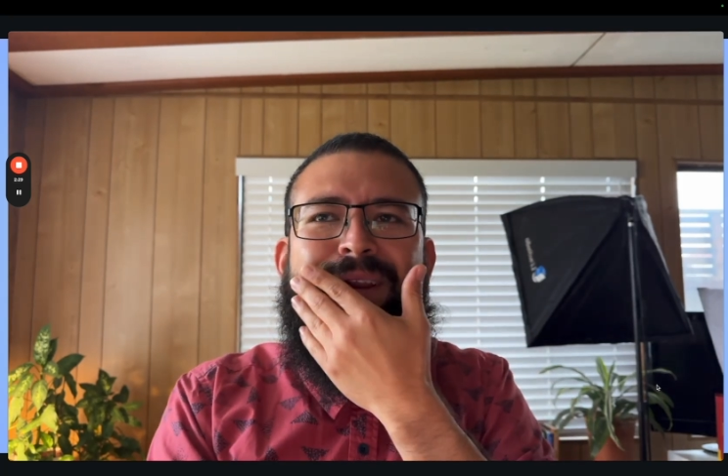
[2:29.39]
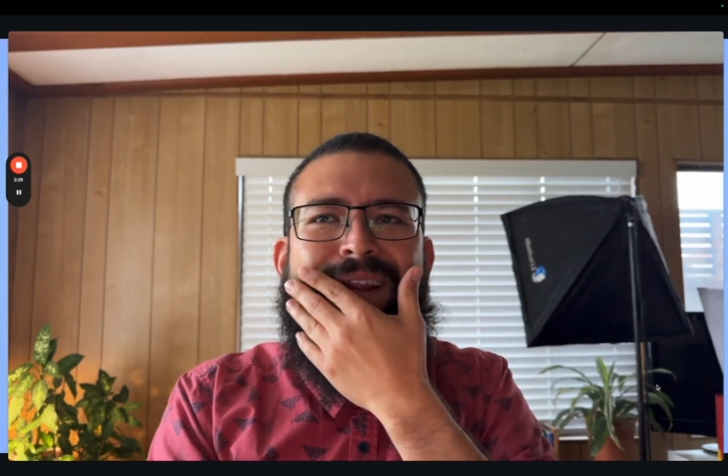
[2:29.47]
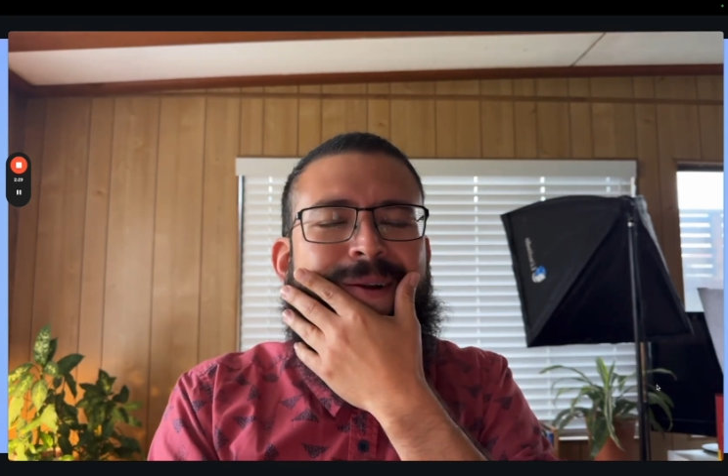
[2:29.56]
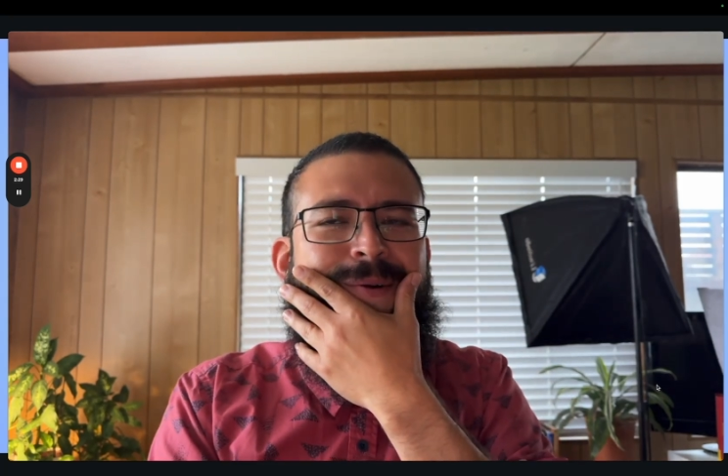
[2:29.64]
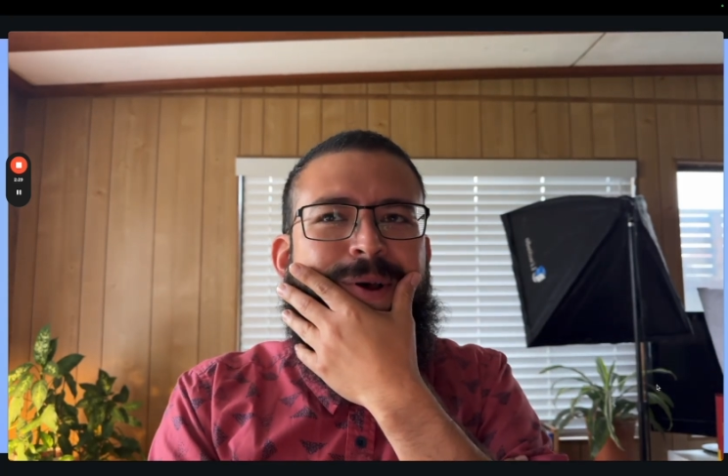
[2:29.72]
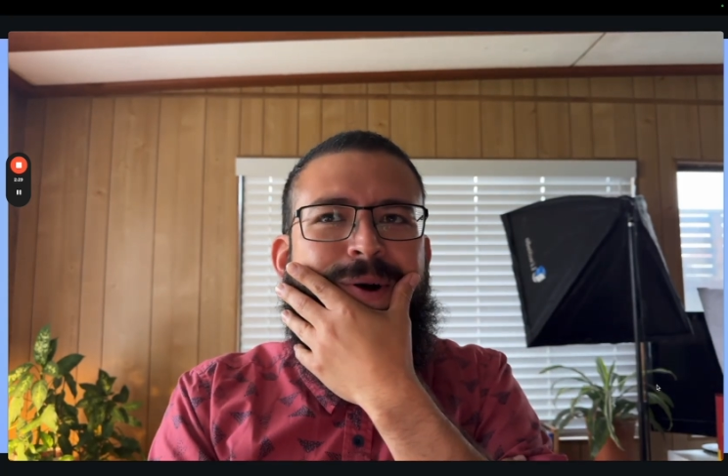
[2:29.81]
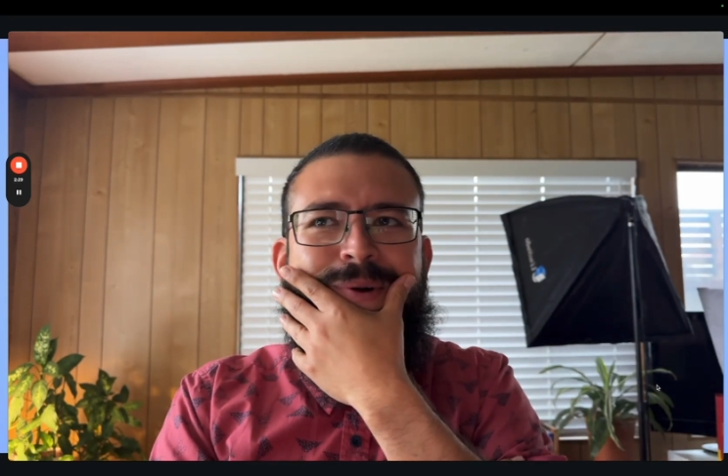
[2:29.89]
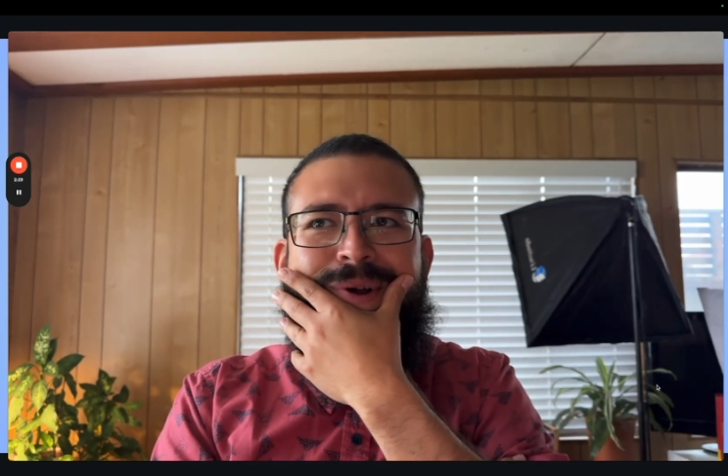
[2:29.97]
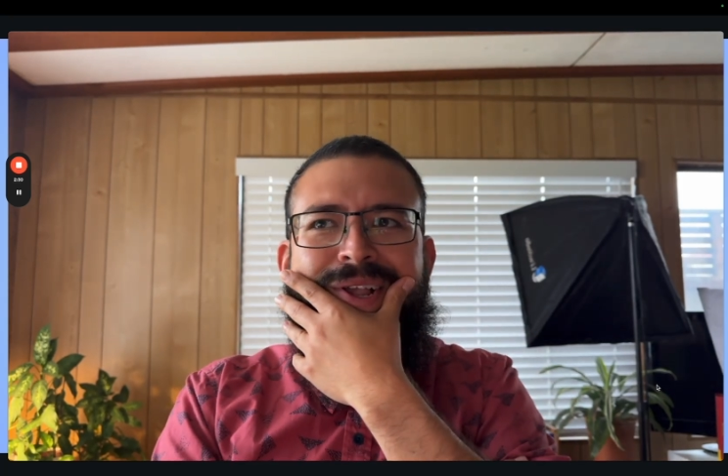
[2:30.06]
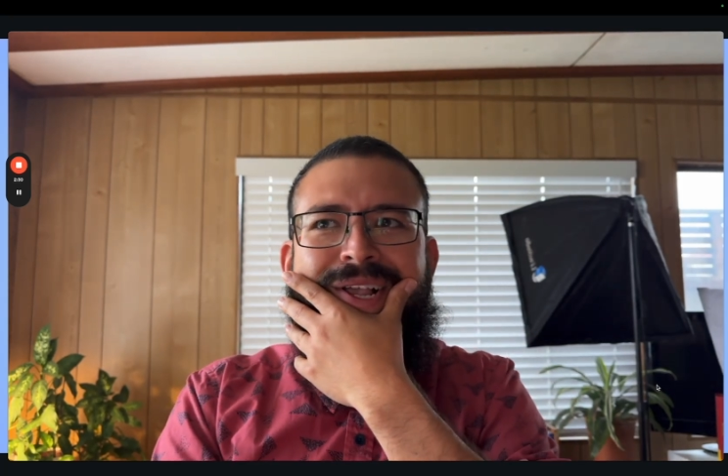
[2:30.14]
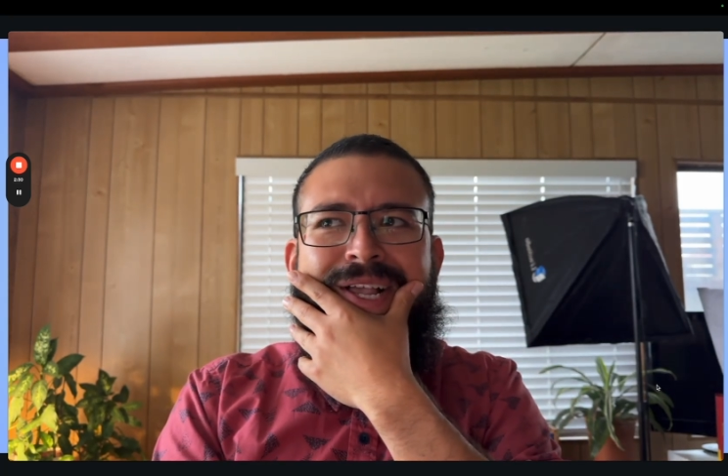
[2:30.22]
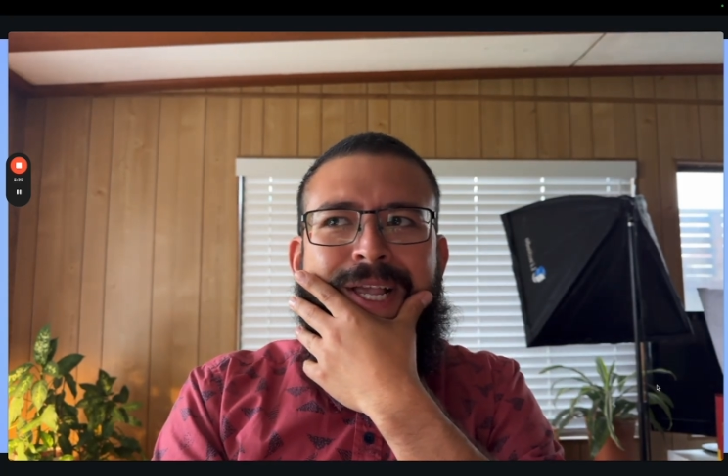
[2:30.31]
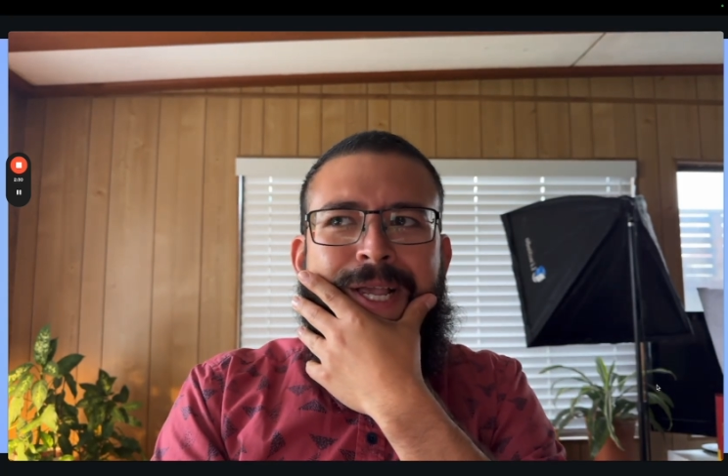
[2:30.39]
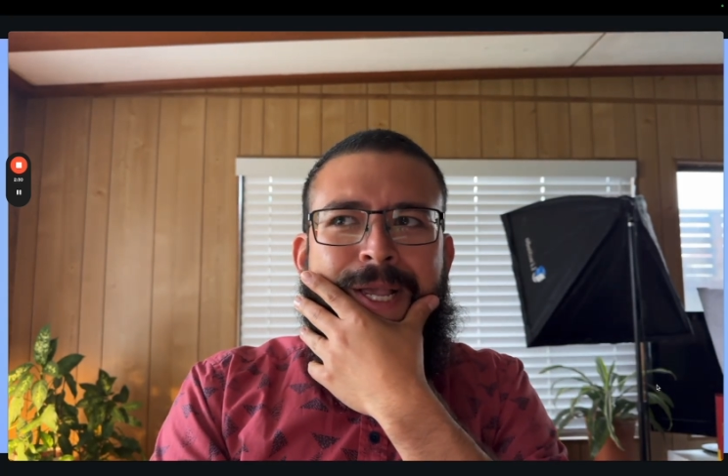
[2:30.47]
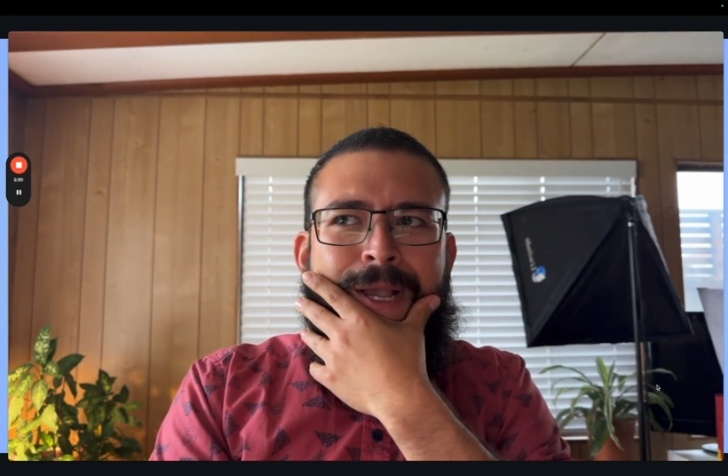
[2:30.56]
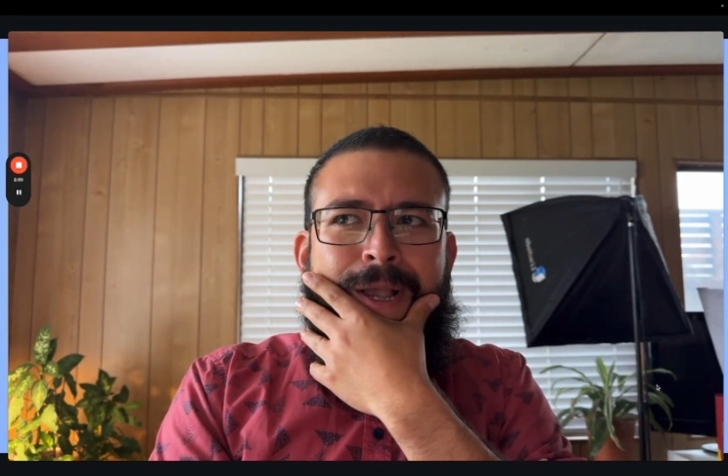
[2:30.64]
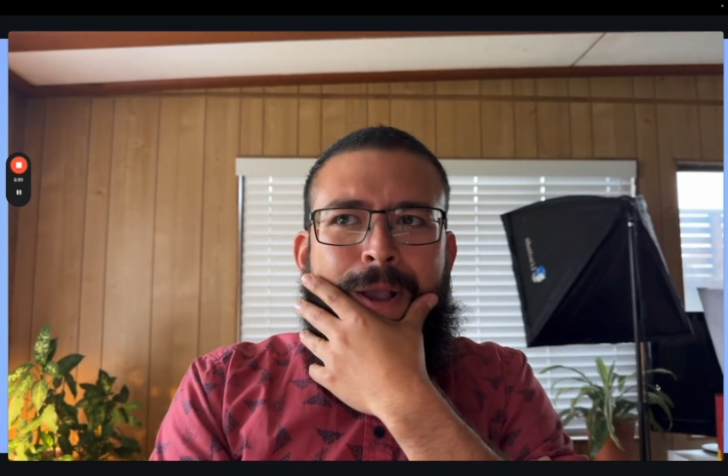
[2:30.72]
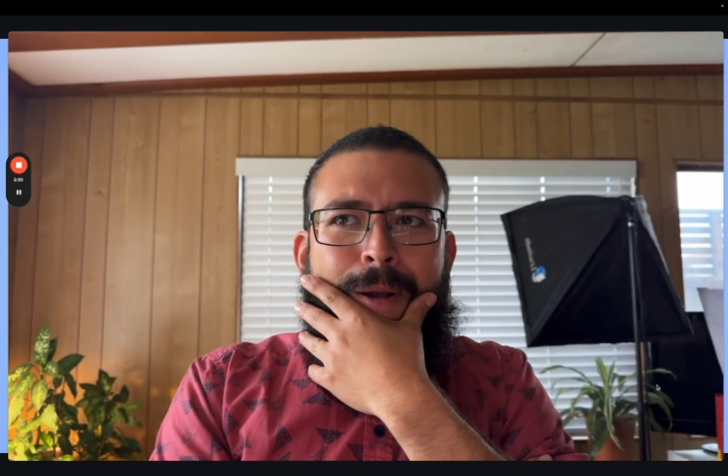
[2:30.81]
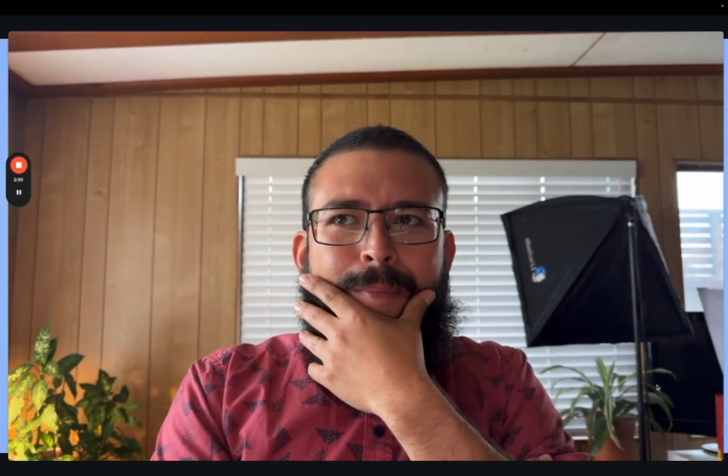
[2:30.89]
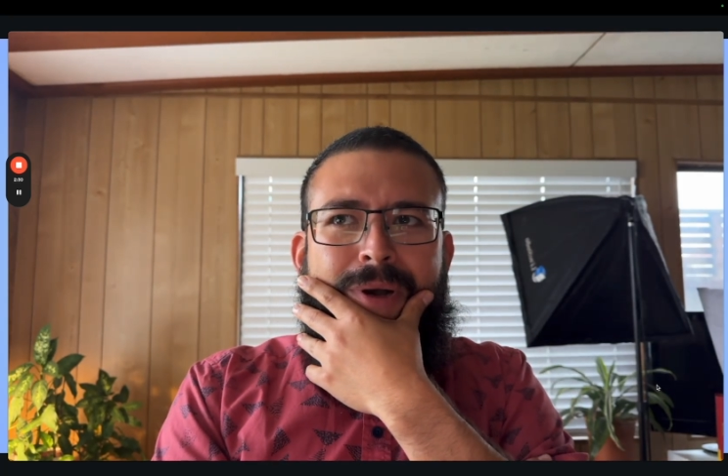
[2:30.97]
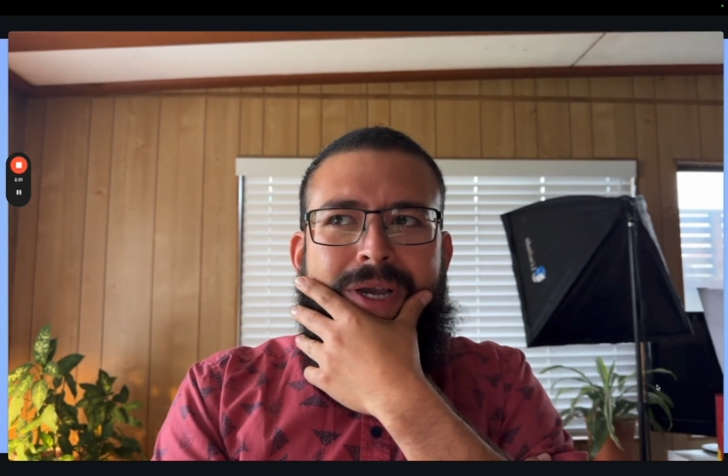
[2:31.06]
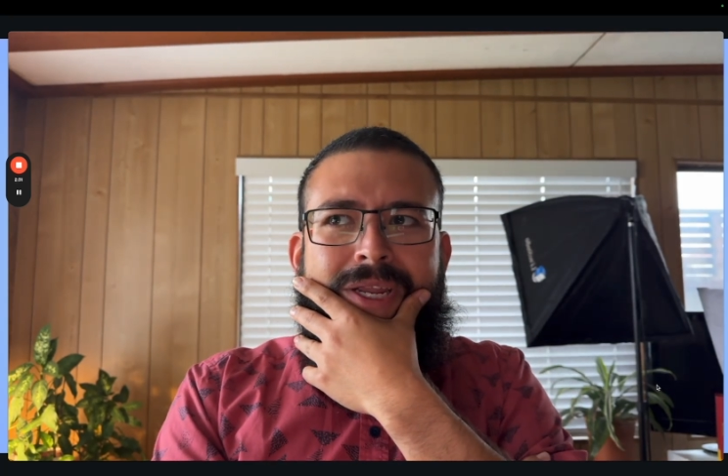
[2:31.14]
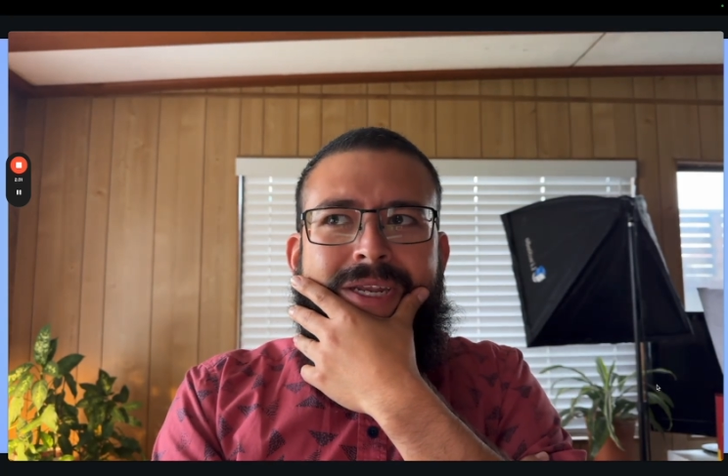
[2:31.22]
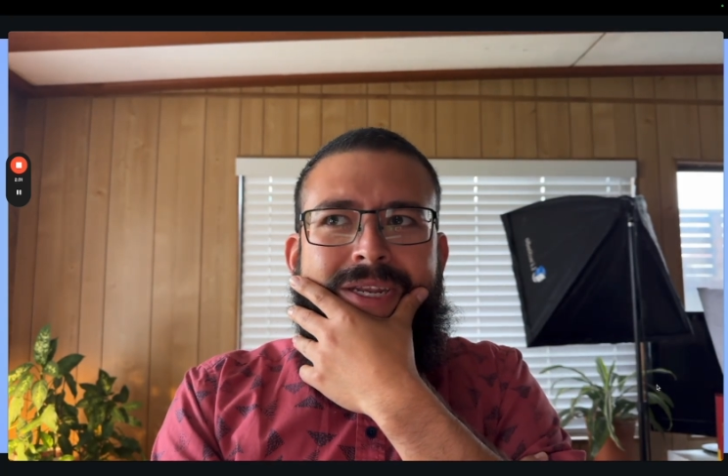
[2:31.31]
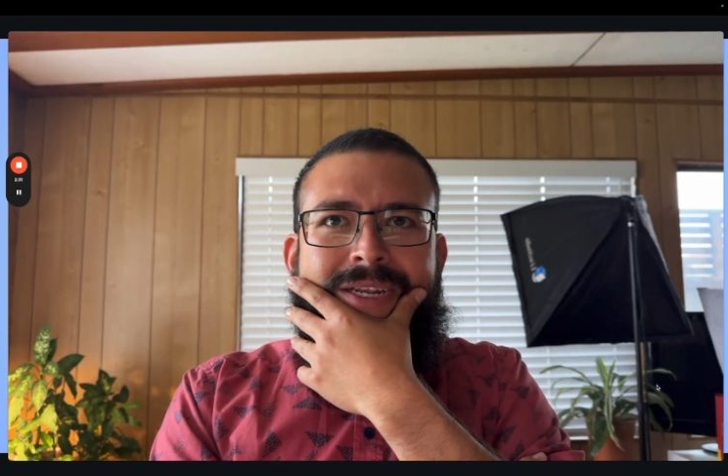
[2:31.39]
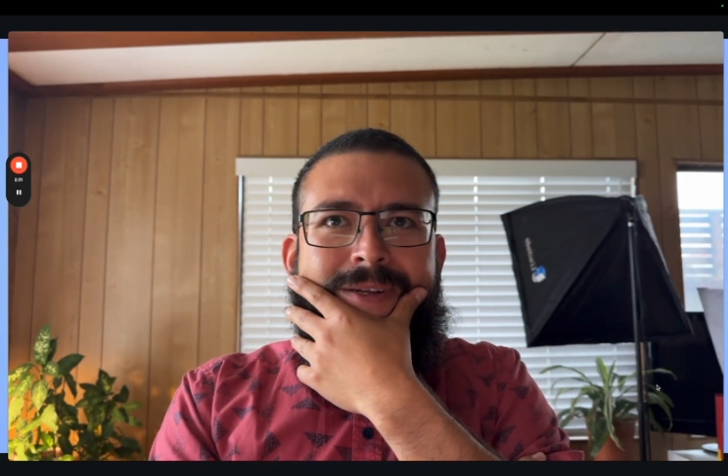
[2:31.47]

I don't know. But